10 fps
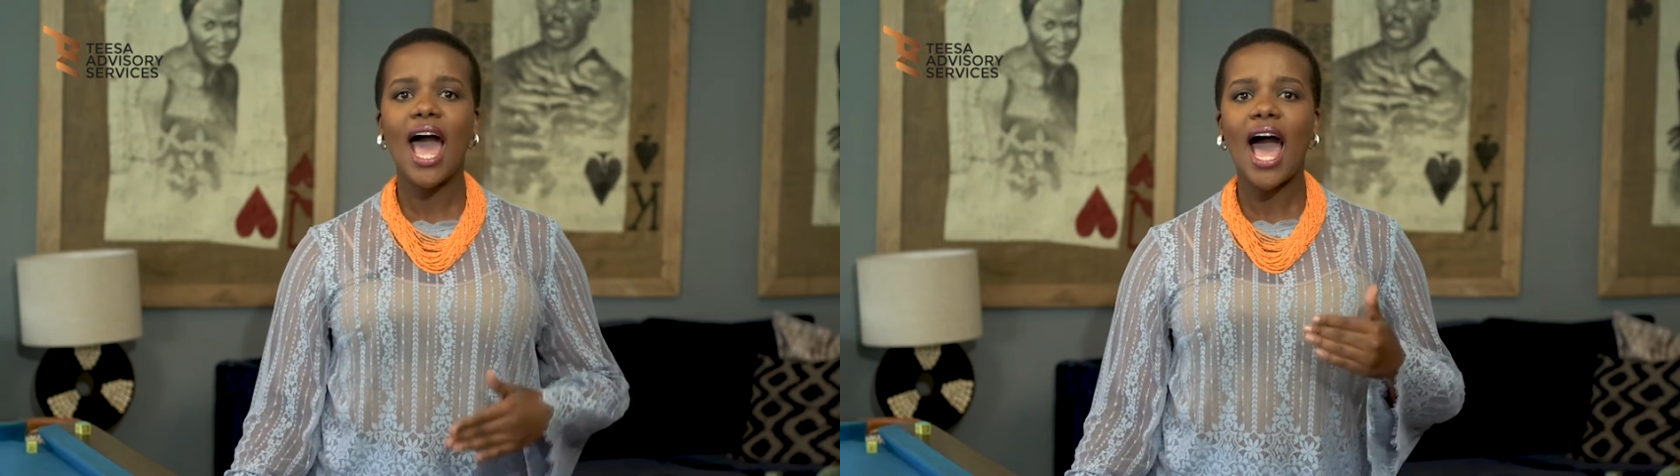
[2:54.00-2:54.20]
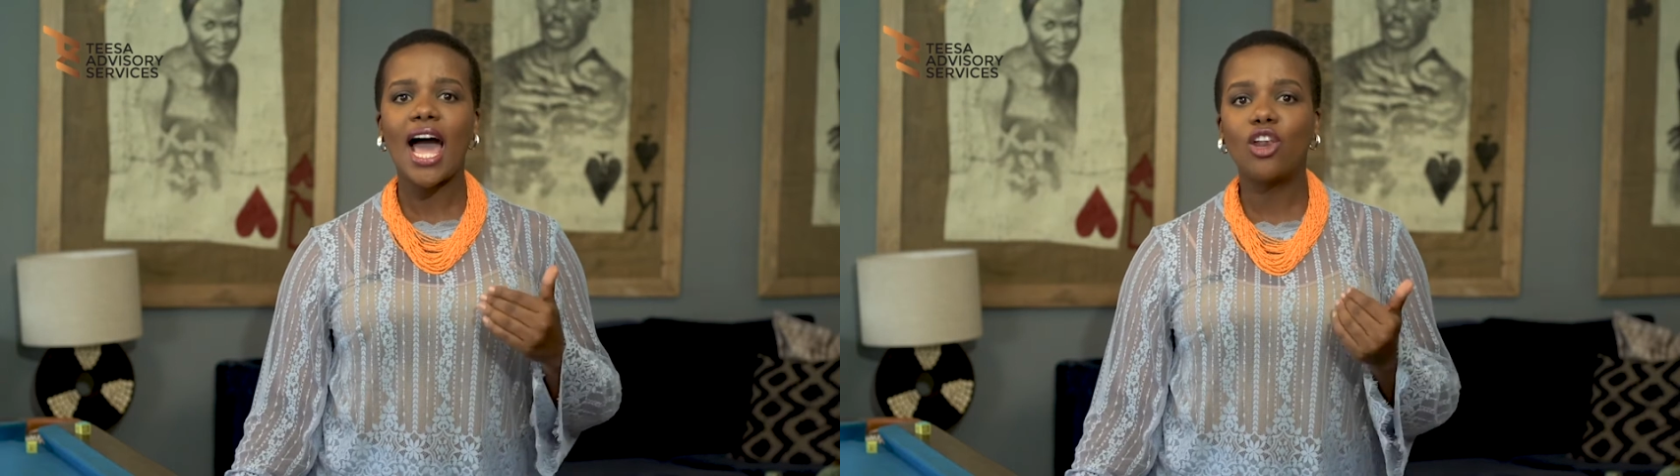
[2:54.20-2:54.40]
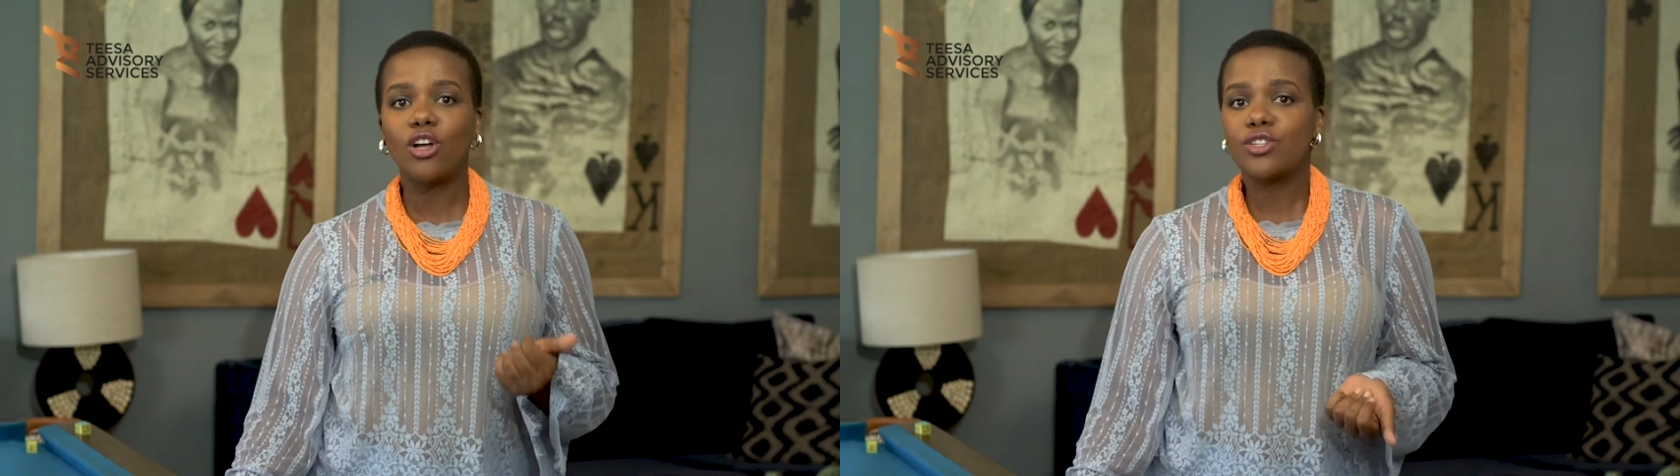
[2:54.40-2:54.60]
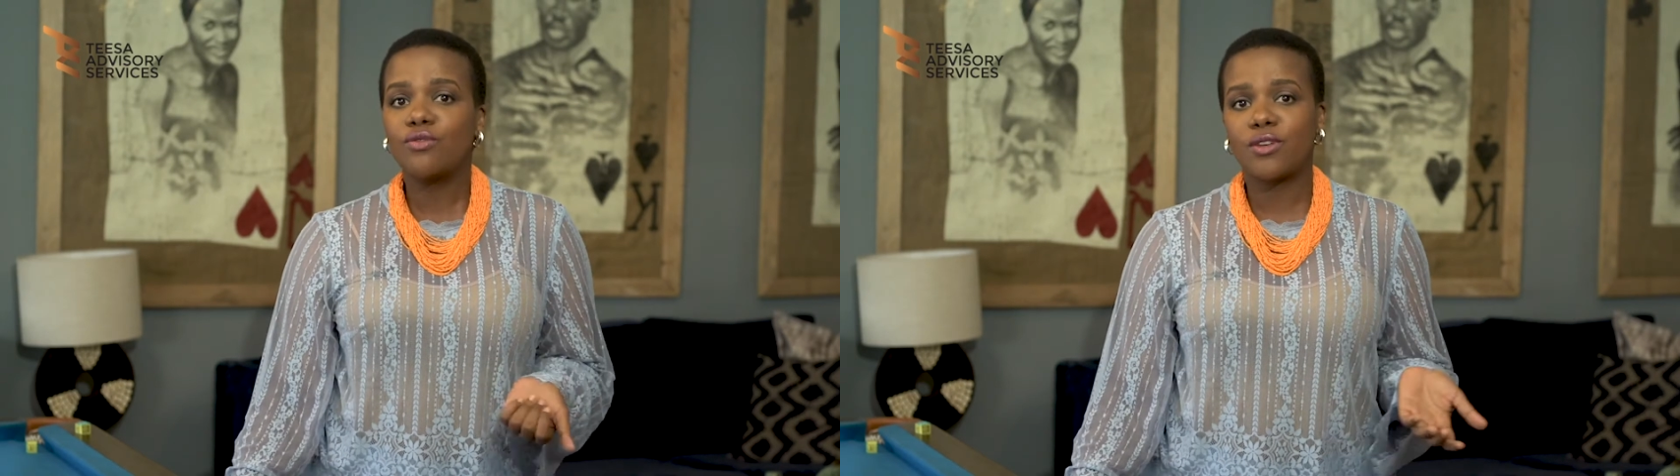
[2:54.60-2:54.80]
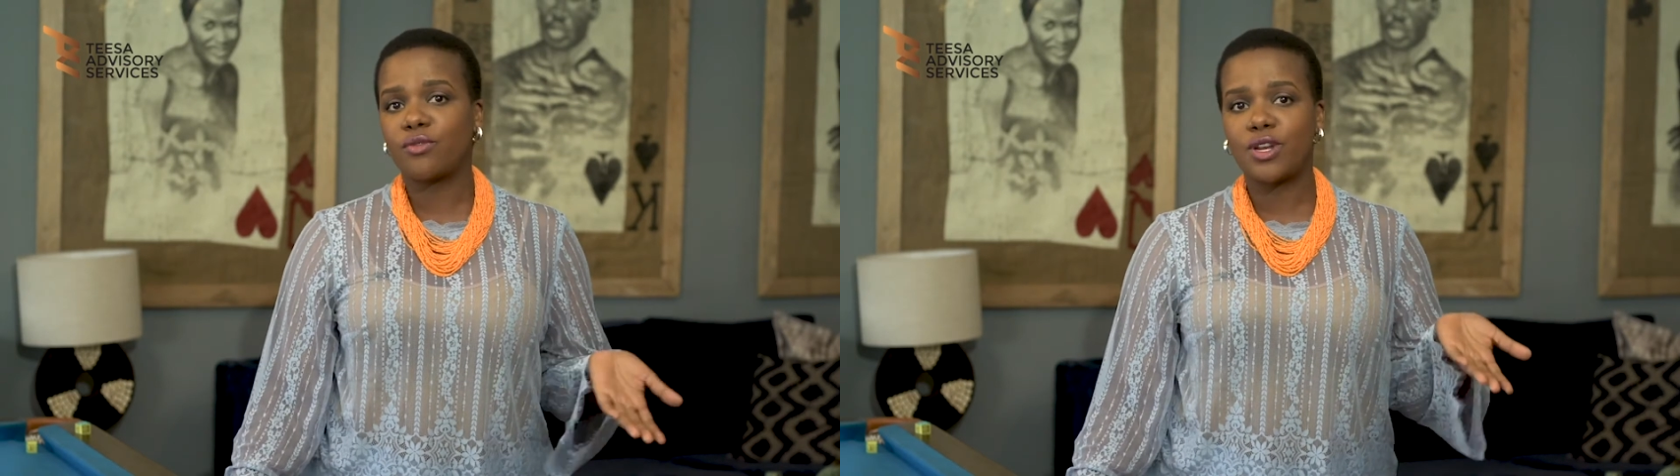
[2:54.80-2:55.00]
A lot of
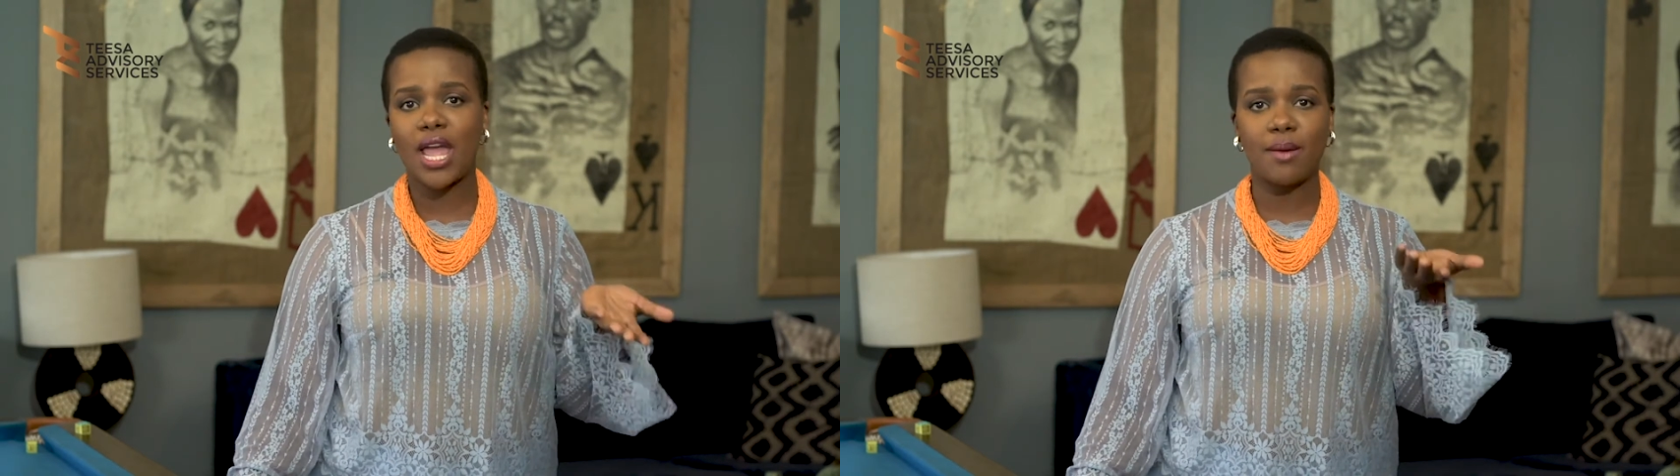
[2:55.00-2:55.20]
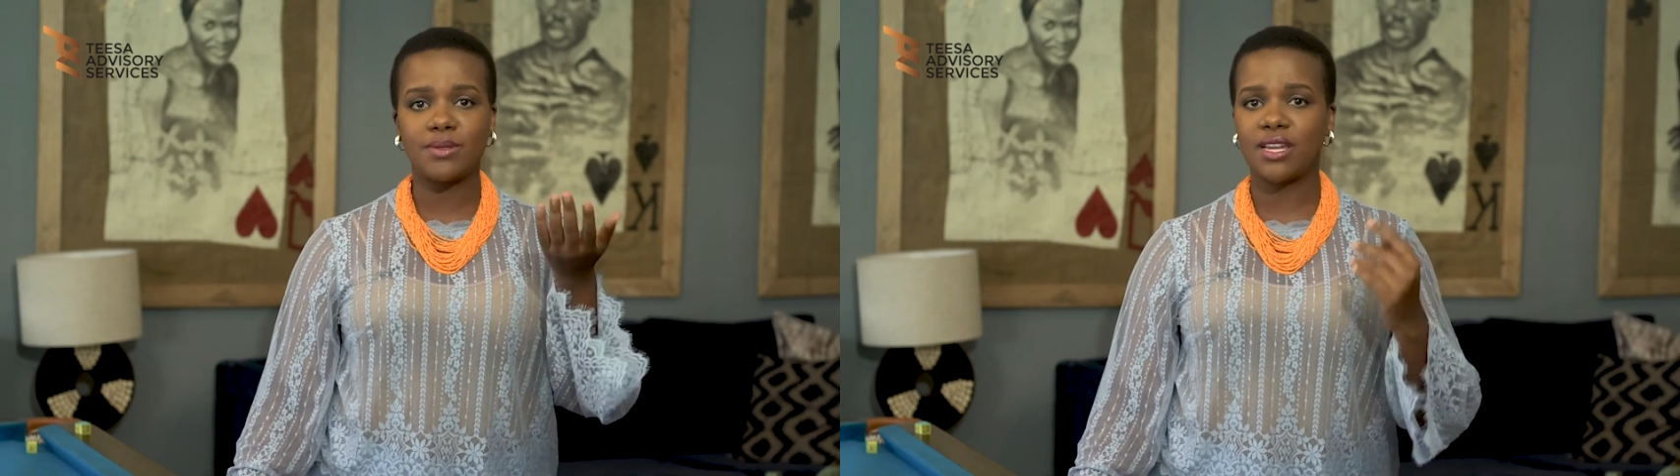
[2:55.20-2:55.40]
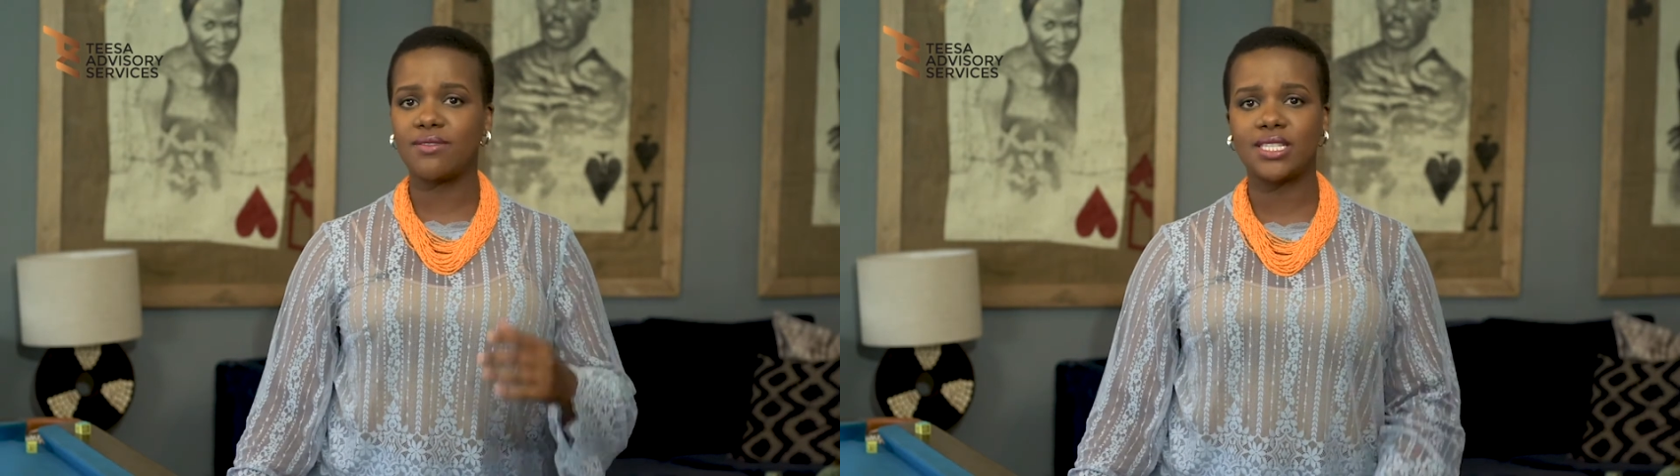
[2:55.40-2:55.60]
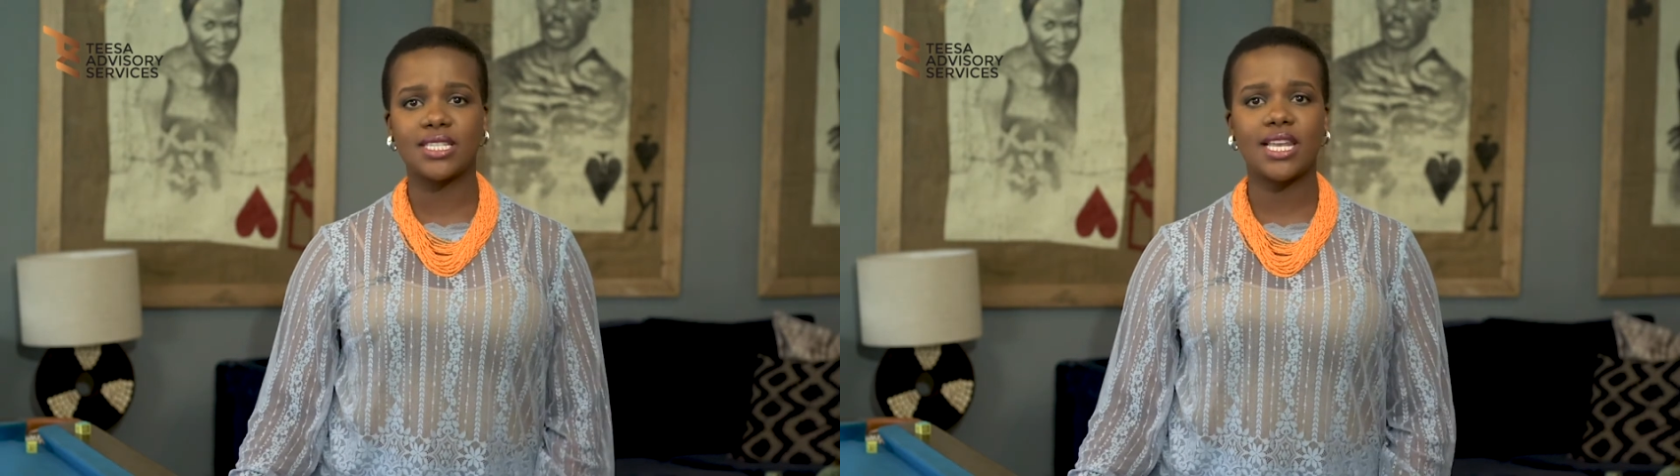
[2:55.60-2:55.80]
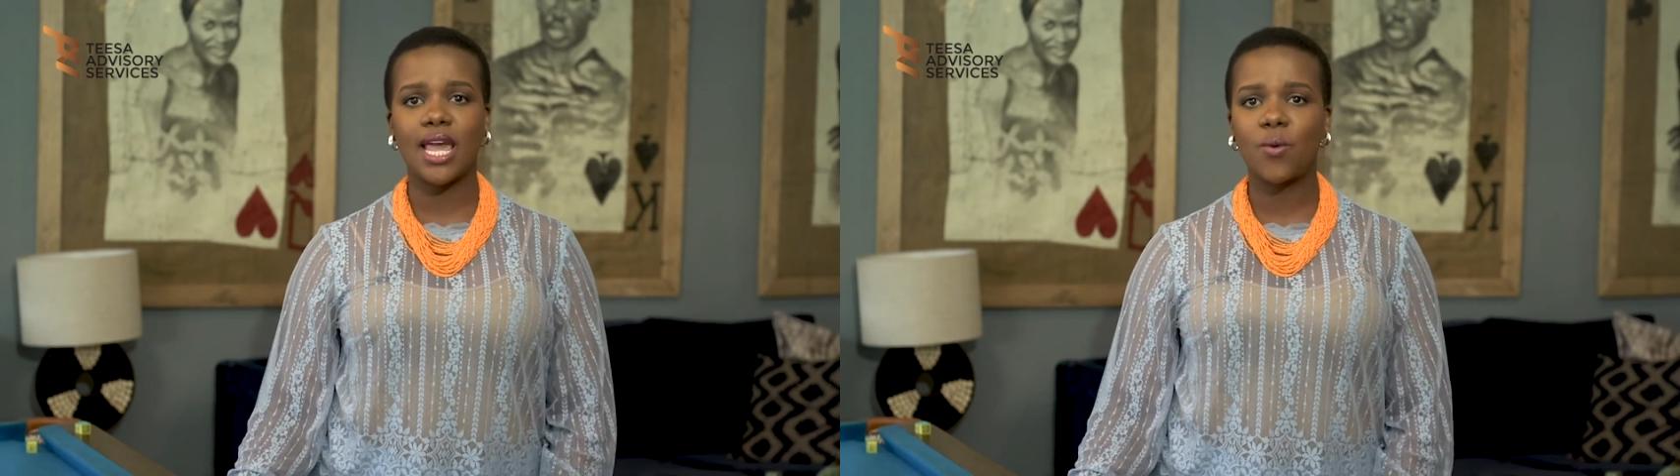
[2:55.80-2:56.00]
the free app
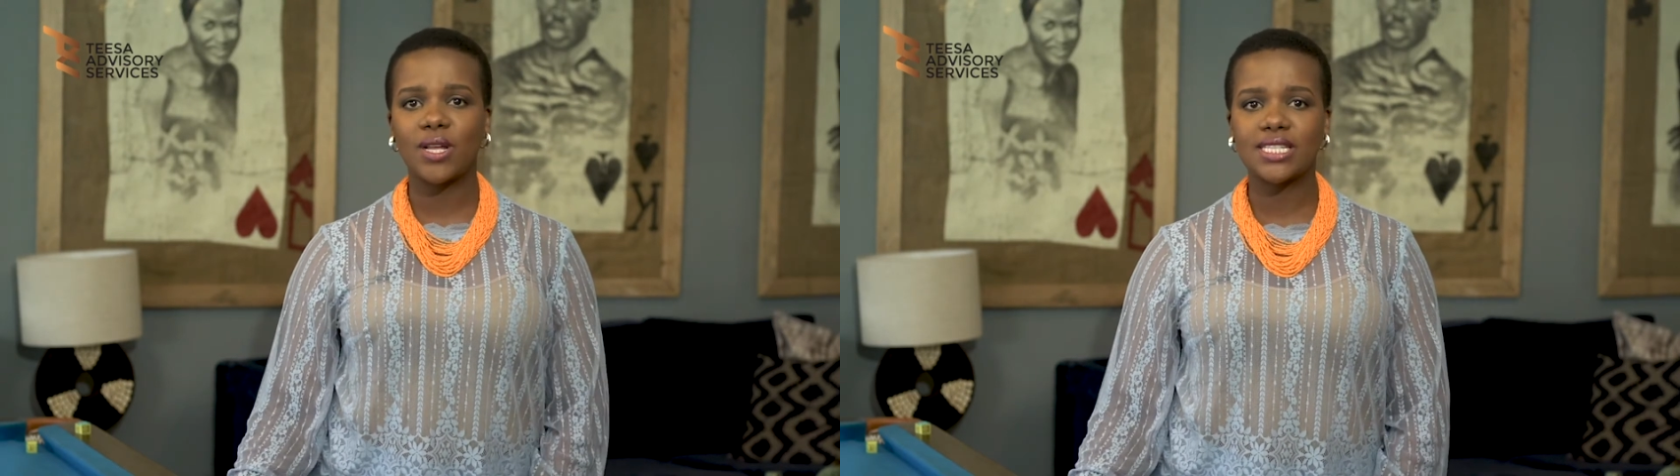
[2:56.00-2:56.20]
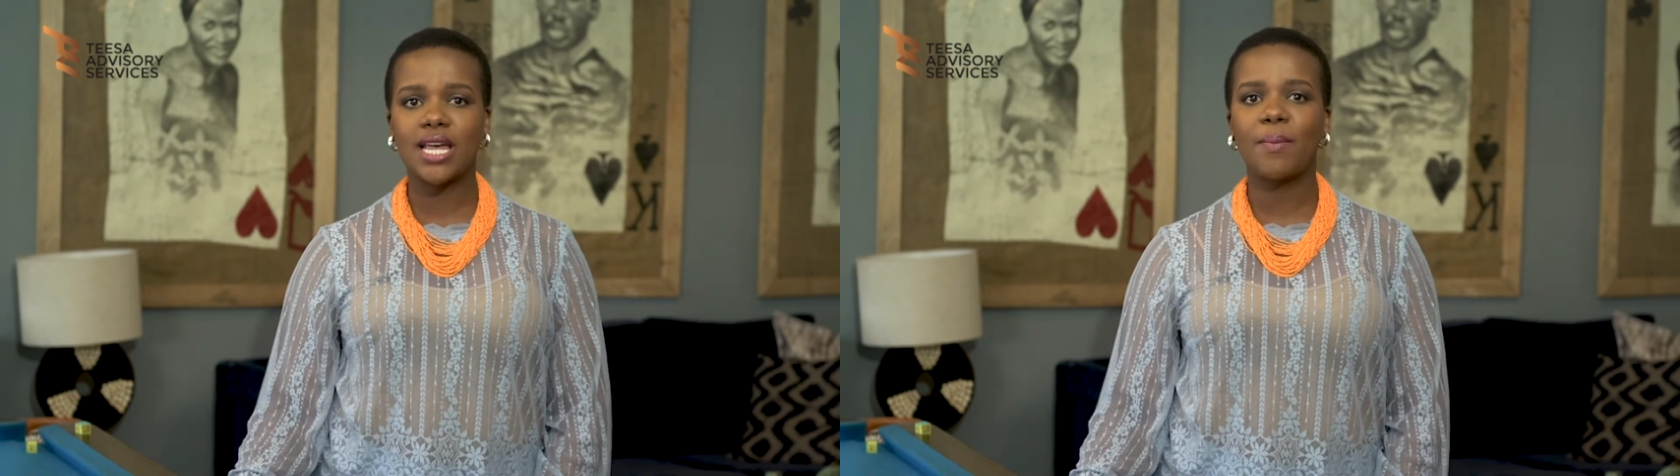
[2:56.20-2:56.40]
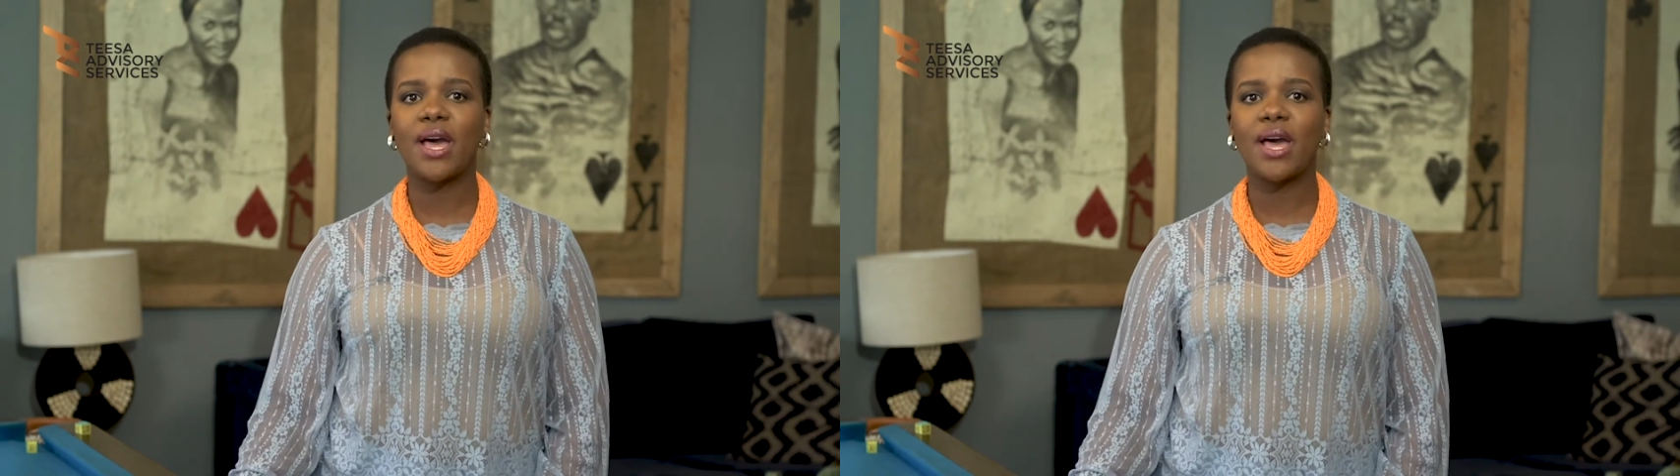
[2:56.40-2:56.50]
services like WhatsApp